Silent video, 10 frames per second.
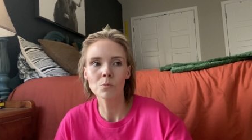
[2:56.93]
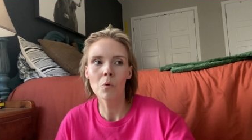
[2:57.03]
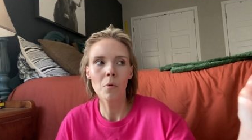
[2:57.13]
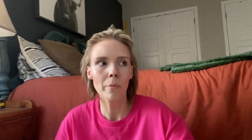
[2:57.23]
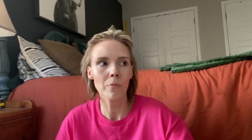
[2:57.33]

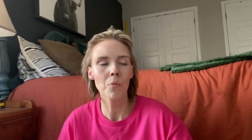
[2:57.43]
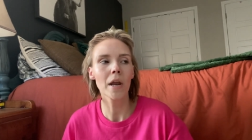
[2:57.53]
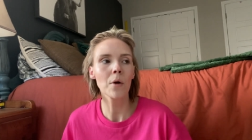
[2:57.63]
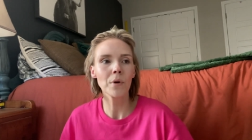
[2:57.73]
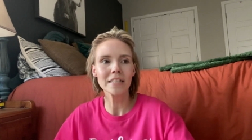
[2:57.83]
Well, when
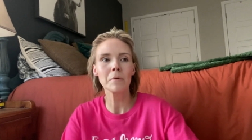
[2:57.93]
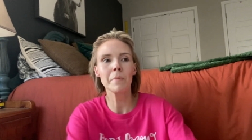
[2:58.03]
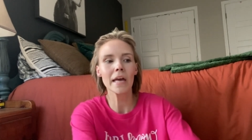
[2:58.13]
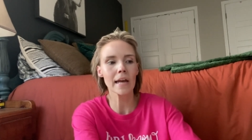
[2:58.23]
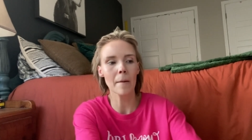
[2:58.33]
I went to
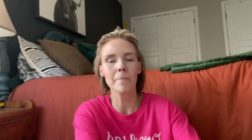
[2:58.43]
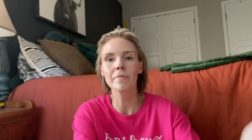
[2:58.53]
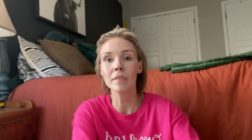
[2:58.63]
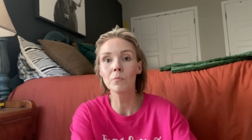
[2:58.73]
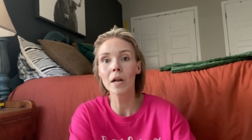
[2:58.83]
pick up,
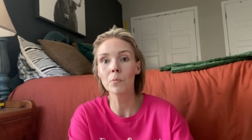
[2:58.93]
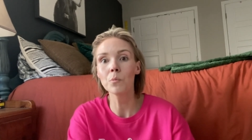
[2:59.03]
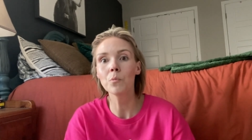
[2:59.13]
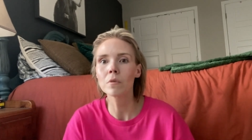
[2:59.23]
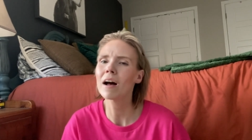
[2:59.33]

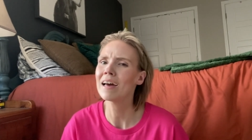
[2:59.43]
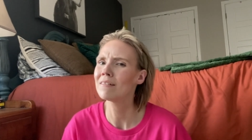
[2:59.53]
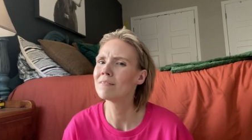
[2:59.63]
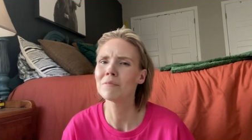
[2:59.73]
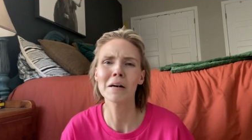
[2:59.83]

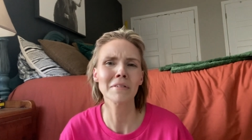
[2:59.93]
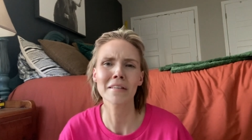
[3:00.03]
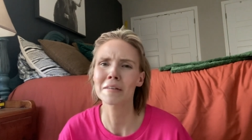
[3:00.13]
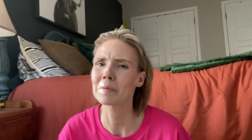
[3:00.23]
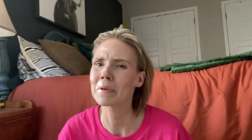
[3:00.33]
why was I
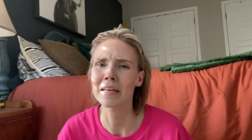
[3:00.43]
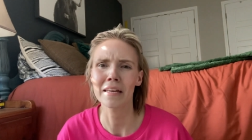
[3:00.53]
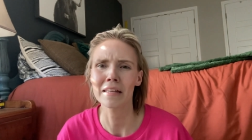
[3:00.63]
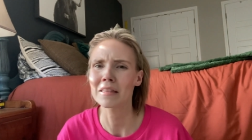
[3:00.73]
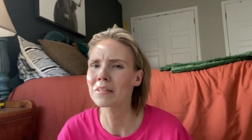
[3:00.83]
going to
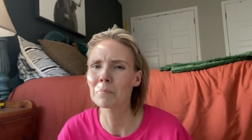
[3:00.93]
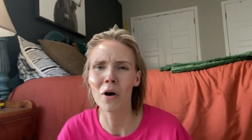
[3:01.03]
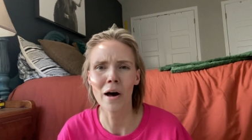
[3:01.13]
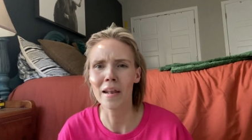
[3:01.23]
pick the pot